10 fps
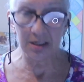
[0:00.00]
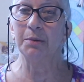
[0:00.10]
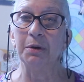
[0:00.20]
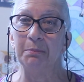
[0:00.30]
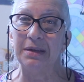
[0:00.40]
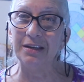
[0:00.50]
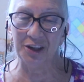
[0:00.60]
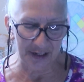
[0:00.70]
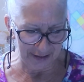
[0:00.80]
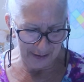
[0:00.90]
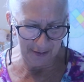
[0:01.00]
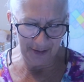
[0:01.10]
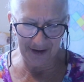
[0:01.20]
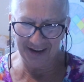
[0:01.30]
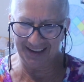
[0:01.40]
skip a meal
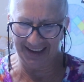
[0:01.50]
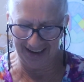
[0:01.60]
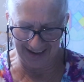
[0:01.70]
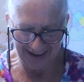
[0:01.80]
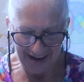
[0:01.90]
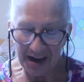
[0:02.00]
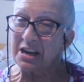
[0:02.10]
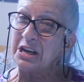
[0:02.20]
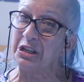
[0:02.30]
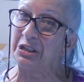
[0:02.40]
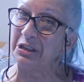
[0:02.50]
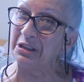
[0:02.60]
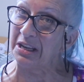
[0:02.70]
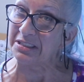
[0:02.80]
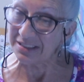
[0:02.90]
or get a little
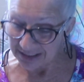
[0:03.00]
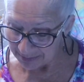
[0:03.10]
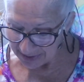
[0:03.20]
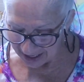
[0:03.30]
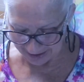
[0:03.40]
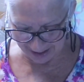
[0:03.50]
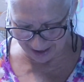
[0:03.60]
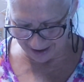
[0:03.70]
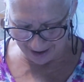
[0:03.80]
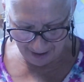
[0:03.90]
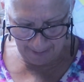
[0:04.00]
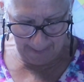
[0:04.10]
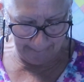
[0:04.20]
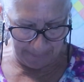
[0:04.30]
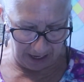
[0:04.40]
less sleep that day,
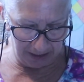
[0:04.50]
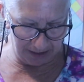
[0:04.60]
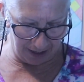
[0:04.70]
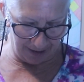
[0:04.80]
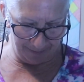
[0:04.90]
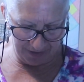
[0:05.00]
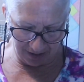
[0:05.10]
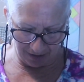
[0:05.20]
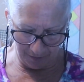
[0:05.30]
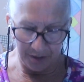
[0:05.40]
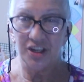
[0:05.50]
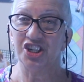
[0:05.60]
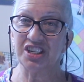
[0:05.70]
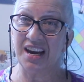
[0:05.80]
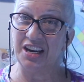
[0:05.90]
but, you
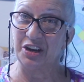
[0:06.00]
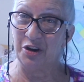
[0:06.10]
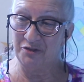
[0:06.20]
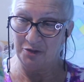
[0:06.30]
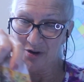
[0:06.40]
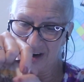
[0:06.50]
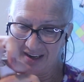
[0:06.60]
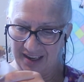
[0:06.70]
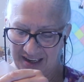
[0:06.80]
just kind of go for it and